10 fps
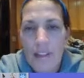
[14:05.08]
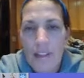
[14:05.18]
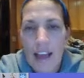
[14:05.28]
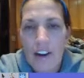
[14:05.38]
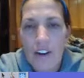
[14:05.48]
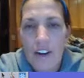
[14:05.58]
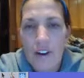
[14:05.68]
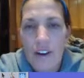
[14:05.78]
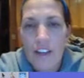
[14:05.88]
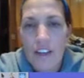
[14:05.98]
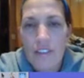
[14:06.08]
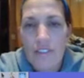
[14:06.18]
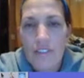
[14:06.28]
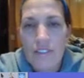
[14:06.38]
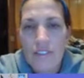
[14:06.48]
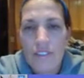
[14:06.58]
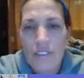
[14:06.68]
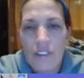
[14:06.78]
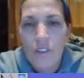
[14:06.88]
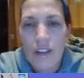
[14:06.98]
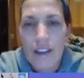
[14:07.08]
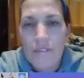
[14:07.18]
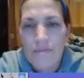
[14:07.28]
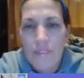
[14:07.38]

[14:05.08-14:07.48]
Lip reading: in that area right here. Okay.